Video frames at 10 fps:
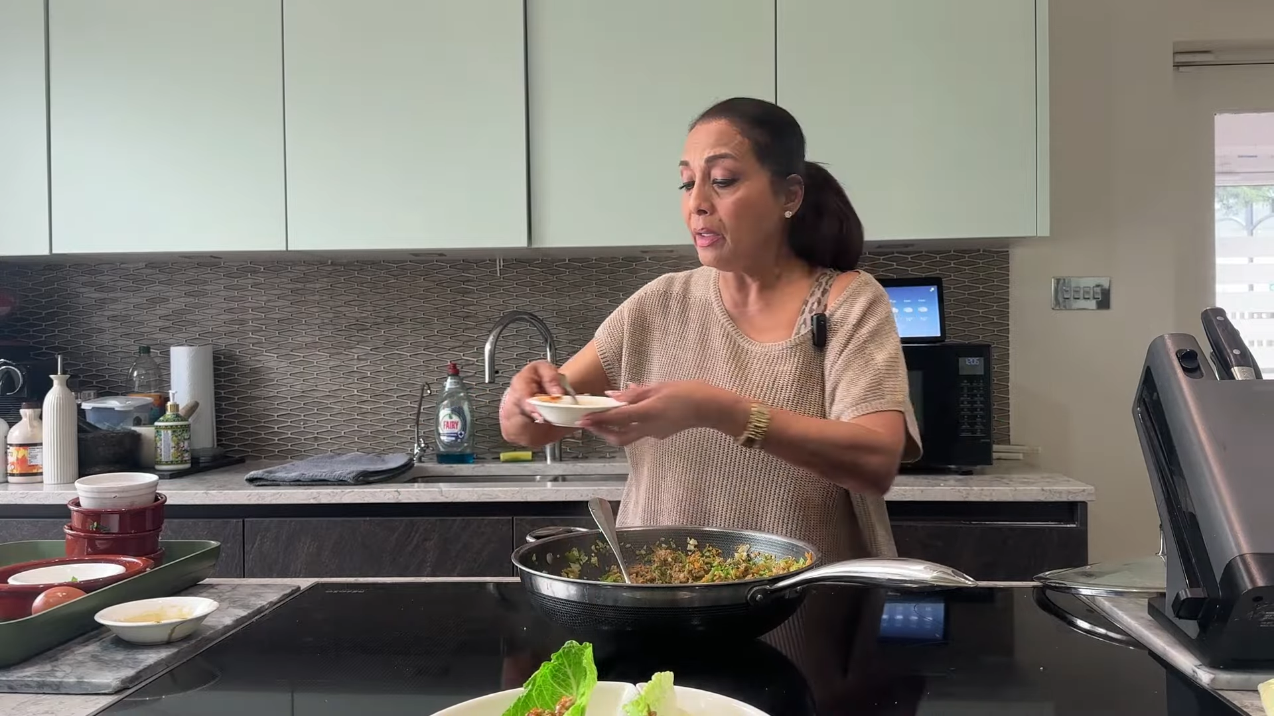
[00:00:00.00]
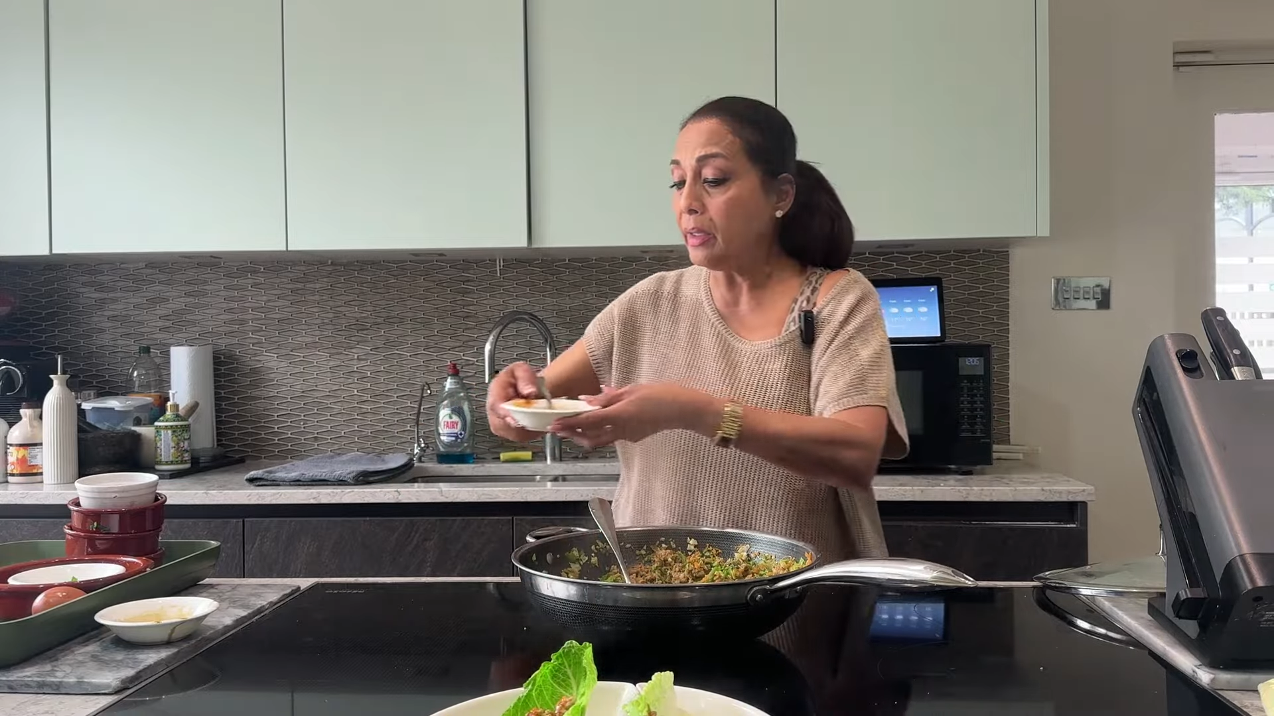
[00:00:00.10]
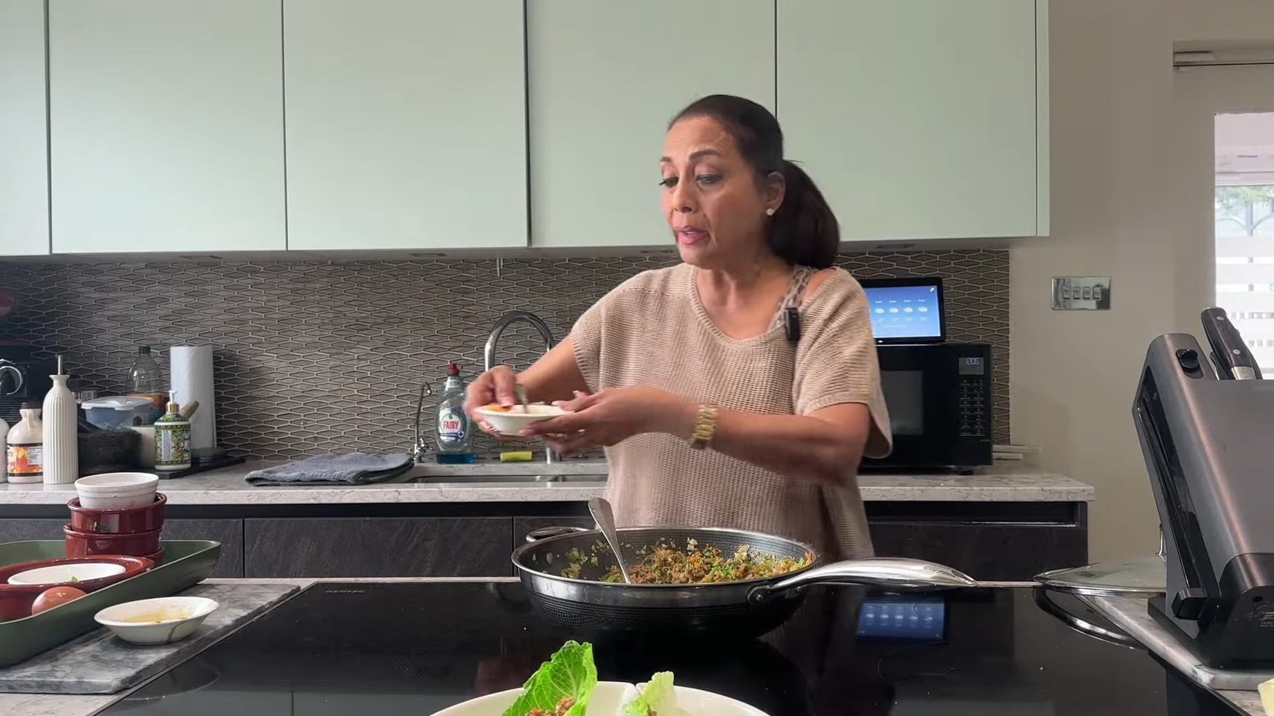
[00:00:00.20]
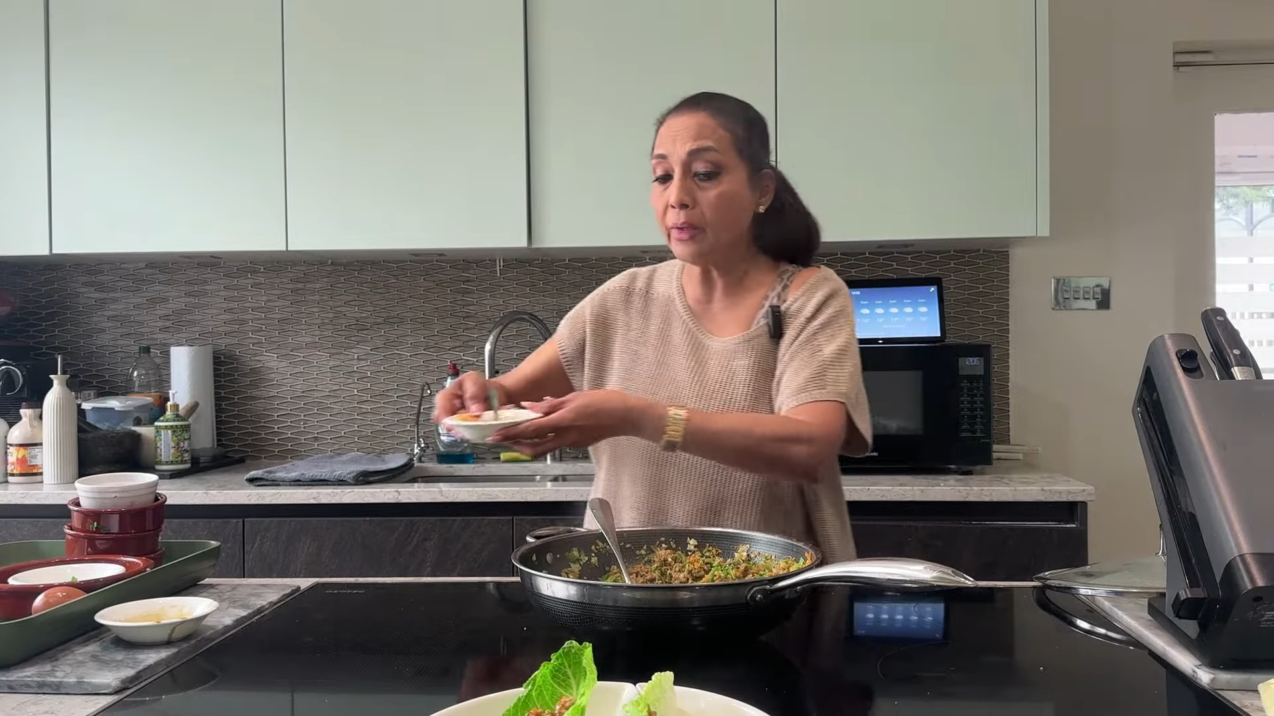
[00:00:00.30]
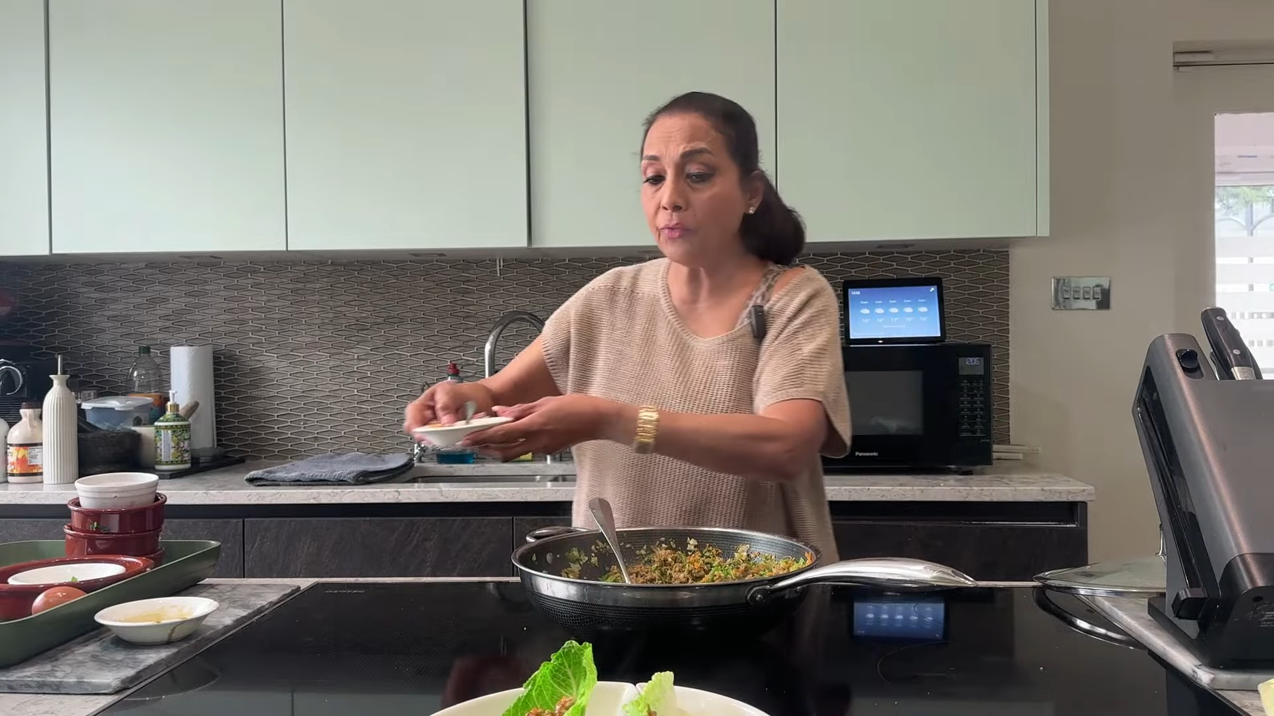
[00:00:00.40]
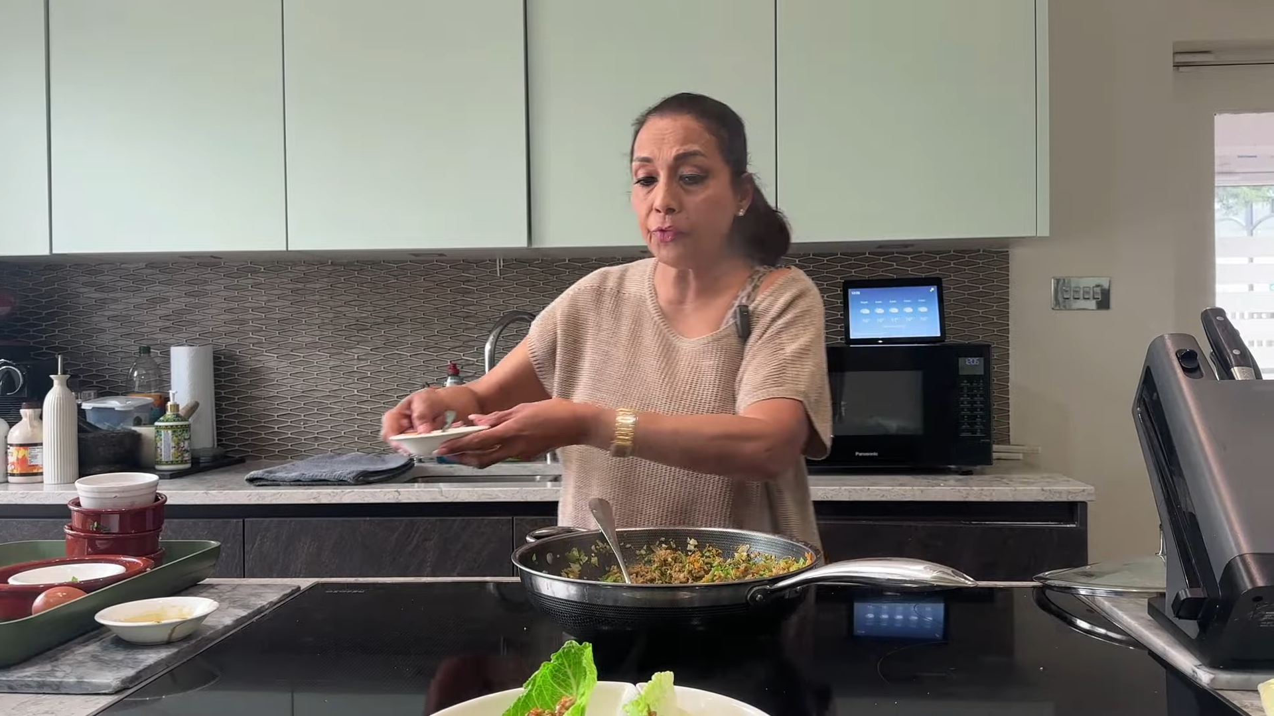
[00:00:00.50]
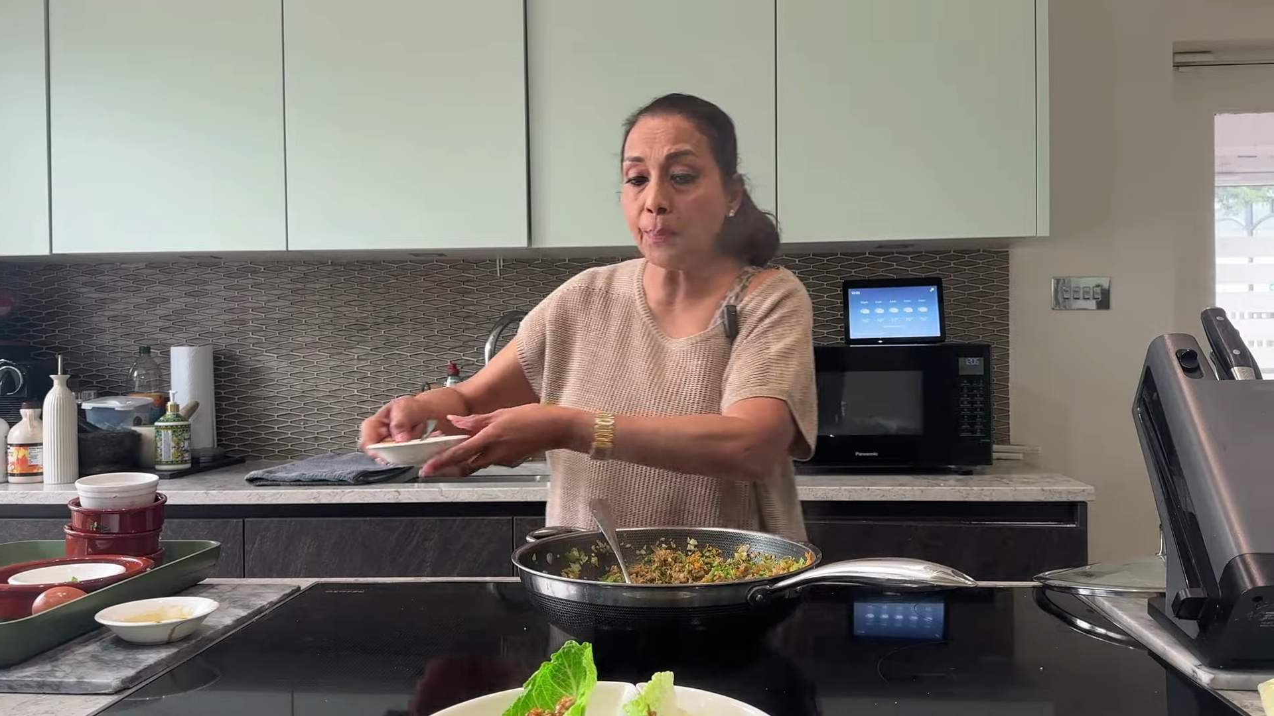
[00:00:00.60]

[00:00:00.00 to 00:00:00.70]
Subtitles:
and for